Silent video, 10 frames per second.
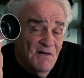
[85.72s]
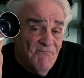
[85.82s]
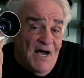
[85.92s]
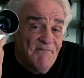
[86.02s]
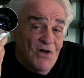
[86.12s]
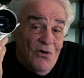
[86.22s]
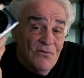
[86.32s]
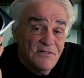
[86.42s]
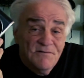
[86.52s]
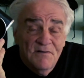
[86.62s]

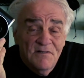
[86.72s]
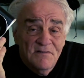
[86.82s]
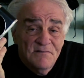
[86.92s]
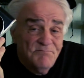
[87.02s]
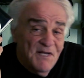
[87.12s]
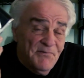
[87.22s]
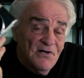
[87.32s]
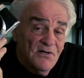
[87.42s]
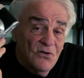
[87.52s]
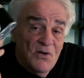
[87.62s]
$5, maybe a
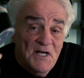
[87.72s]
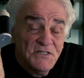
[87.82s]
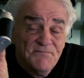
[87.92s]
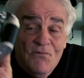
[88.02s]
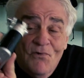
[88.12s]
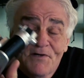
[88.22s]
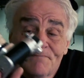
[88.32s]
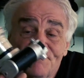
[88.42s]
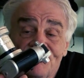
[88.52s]
little less for it.